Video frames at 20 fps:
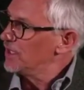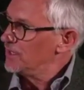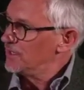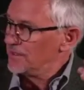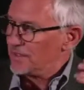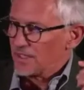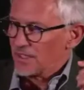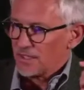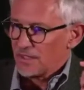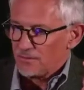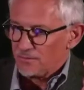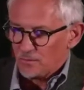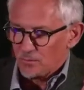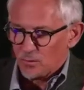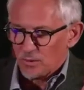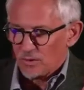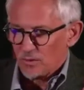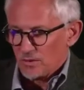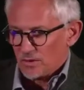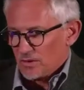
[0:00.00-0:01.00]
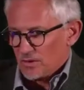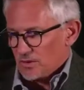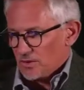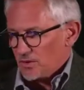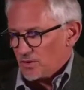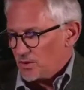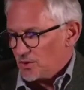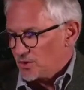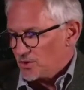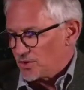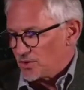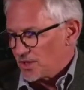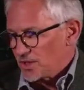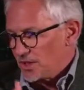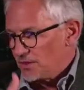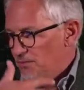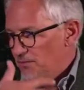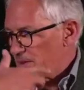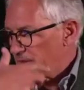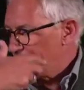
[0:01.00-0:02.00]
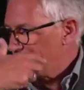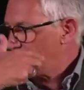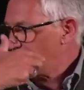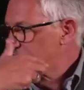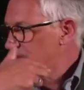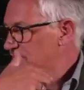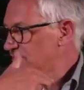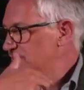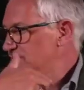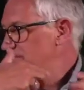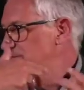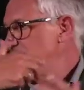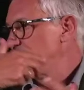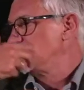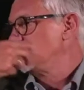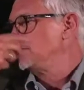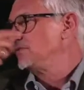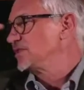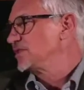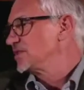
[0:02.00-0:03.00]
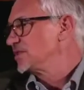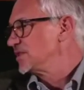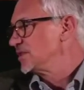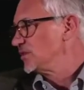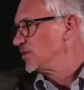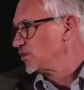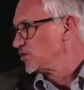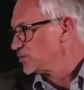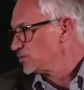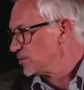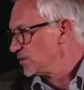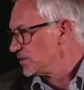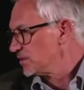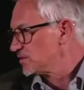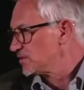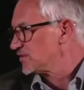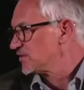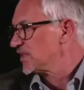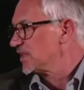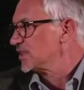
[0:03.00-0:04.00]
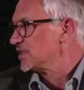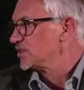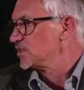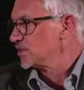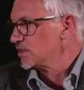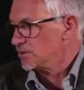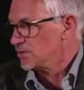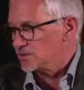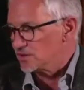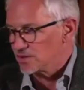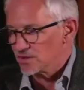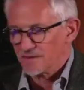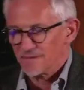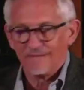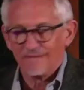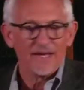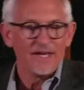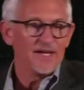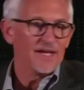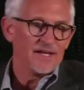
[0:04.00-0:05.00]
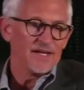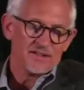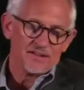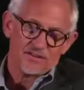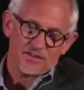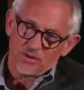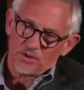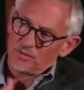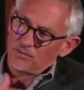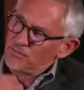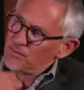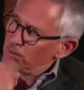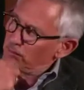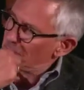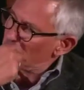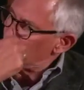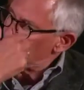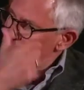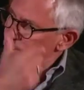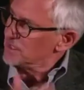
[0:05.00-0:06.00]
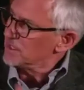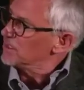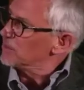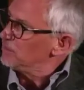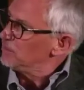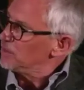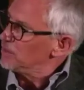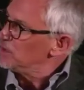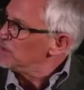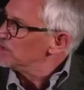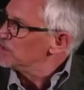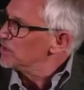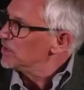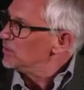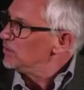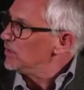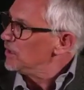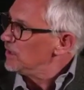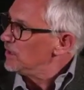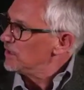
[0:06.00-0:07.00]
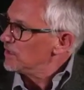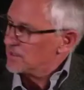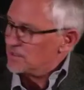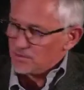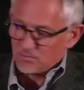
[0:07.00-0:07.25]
You see players, you know, visiting hospitals, sick children, doing amazing community work.